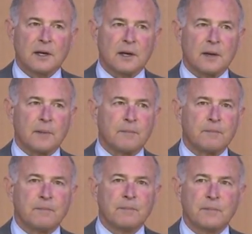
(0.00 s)

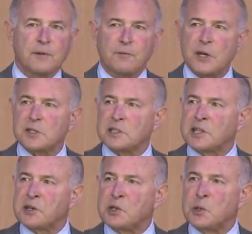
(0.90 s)
Um, the phrase I'd
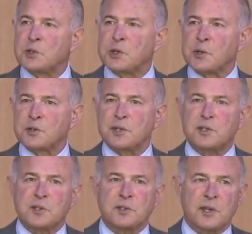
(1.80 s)
like to use here is
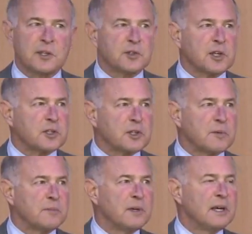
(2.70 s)
this is a
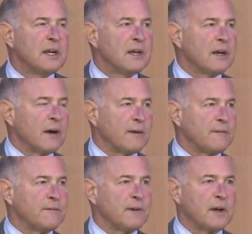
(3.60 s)
system
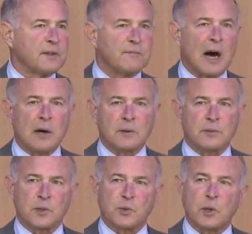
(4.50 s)
of uh, the vol
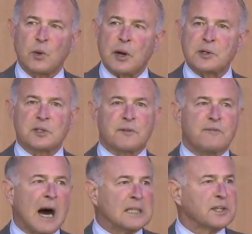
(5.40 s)
which requires the
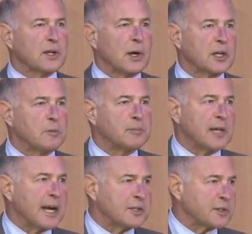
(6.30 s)
voluntary
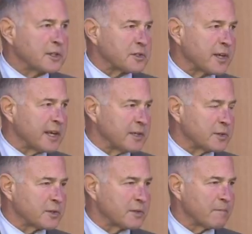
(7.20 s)
compliance of the
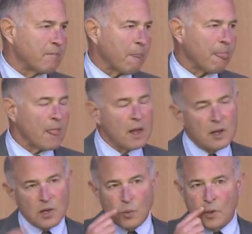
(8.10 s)
states
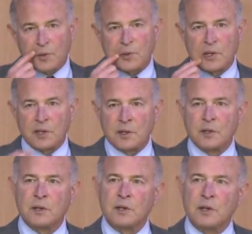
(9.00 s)
with
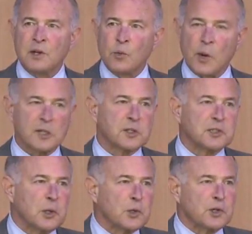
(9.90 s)
the
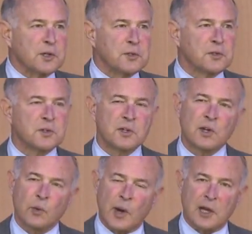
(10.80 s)
resolutions,
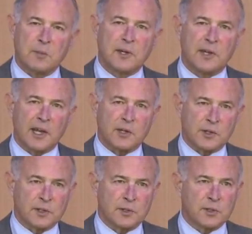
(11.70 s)

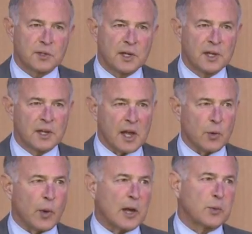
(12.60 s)
recommendations,
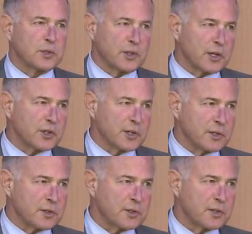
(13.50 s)
and
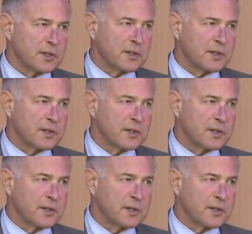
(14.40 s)
requisitions.